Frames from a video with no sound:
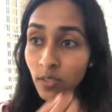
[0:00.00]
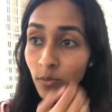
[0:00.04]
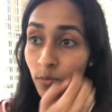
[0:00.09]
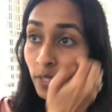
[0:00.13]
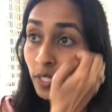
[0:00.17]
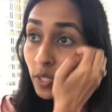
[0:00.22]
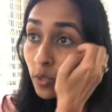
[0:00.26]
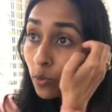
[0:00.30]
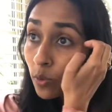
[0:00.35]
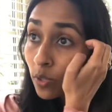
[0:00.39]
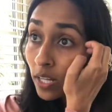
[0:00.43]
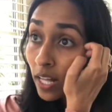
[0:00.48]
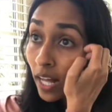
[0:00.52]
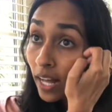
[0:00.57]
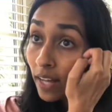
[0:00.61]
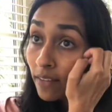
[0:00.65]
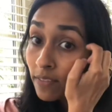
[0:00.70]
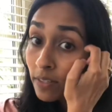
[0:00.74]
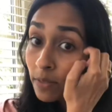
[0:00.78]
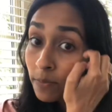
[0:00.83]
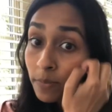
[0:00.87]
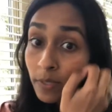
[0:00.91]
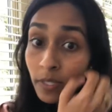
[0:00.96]
We all have
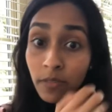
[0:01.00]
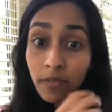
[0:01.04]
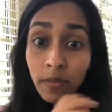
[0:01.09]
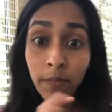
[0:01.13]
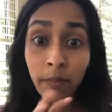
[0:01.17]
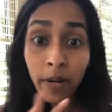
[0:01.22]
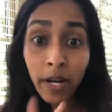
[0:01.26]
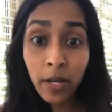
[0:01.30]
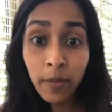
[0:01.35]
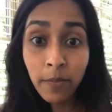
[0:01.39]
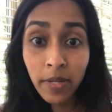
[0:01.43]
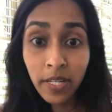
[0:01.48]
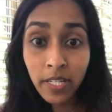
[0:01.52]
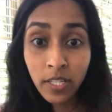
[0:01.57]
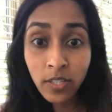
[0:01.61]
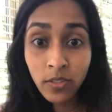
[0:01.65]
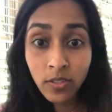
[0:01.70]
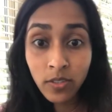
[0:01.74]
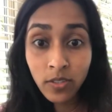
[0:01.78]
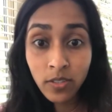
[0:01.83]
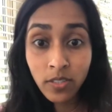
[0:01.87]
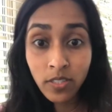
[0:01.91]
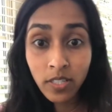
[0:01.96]
a bit of a
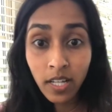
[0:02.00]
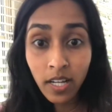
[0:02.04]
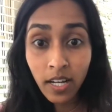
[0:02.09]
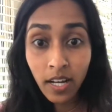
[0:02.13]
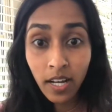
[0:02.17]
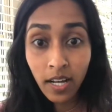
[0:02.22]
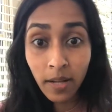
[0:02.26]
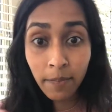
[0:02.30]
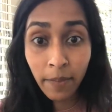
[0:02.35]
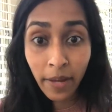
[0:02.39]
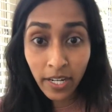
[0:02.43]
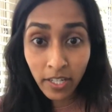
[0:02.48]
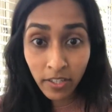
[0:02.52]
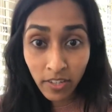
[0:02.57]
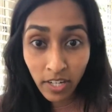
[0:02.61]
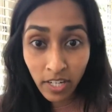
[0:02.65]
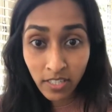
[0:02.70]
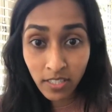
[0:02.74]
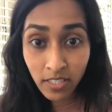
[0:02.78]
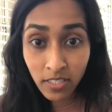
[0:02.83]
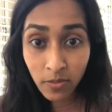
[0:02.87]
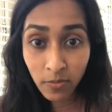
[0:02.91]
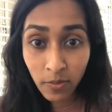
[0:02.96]
biomedical background
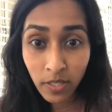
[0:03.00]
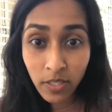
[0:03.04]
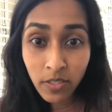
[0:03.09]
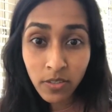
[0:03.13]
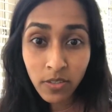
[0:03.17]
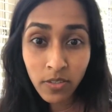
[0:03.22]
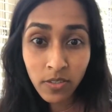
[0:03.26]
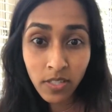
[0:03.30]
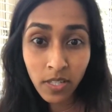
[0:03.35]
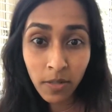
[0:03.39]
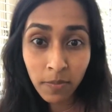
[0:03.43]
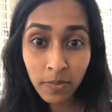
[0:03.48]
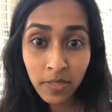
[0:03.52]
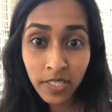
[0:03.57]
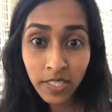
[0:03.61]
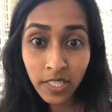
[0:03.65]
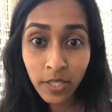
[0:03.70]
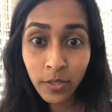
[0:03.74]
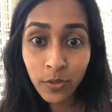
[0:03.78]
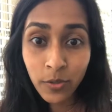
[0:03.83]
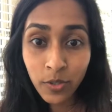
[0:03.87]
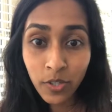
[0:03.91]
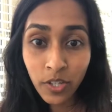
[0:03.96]
as well, so some
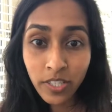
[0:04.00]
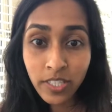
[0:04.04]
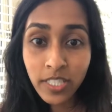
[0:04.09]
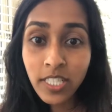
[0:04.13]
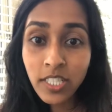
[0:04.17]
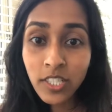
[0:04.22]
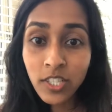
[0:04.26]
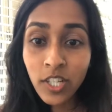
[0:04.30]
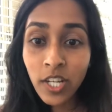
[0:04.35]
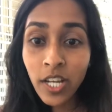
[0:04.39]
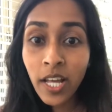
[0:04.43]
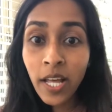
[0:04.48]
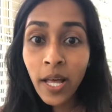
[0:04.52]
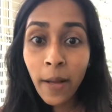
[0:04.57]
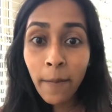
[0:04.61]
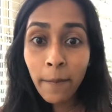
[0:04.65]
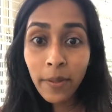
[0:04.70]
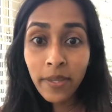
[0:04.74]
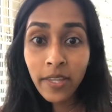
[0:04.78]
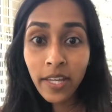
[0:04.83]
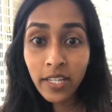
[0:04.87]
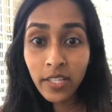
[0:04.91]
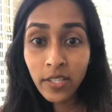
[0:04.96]
clinical knowledge,
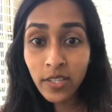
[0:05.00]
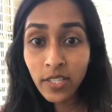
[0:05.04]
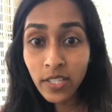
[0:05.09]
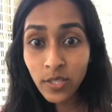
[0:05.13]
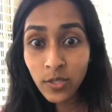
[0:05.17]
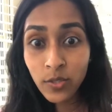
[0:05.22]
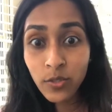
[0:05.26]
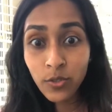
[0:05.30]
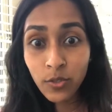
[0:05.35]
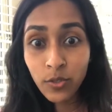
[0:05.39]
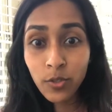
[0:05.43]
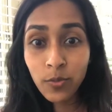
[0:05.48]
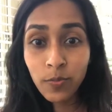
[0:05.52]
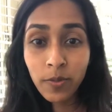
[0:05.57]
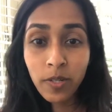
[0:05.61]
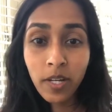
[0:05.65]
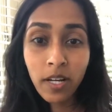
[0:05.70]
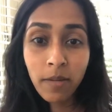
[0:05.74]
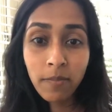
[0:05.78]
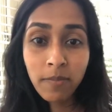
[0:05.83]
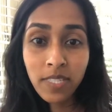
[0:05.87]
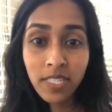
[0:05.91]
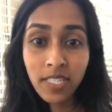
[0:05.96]
but that this group
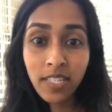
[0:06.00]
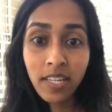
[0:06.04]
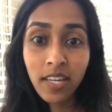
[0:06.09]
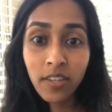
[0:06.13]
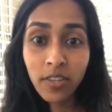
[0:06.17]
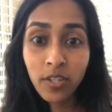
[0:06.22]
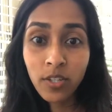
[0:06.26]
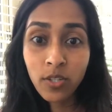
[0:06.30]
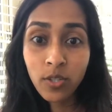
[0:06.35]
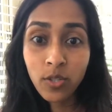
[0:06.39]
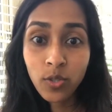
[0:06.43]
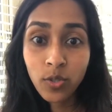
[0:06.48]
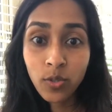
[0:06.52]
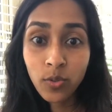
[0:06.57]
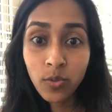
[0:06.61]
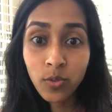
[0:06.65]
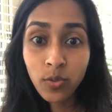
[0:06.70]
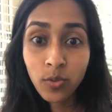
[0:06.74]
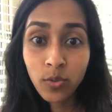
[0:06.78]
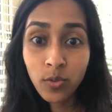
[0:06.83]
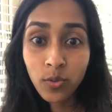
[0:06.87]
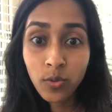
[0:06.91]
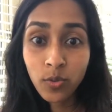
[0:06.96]
comes together
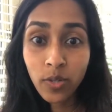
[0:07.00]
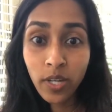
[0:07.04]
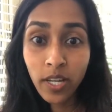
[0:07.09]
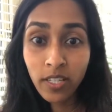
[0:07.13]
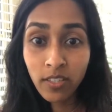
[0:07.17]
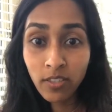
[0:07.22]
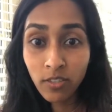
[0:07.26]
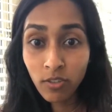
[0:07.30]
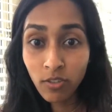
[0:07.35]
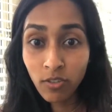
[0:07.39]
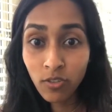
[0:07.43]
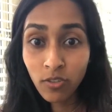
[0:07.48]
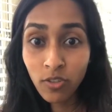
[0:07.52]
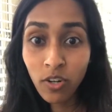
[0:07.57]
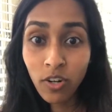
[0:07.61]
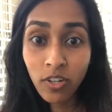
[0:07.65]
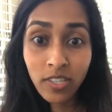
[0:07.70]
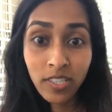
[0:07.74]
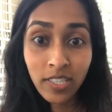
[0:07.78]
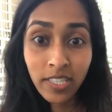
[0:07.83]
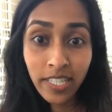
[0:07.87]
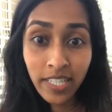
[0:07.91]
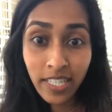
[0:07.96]
to execute
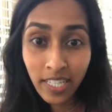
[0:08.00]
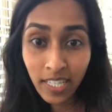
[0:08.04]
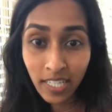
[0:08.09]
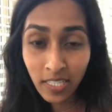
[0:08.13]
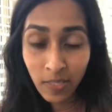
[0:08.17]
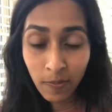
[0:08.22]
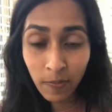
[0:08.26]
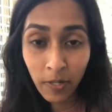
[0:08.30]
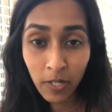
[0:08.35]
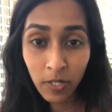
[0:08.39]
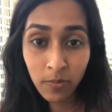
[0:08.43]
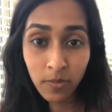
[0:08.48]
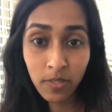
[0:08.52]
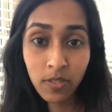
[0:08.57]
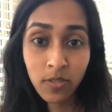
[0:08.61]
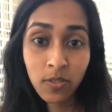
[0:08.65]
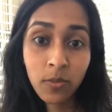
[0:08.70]
on lean experiments.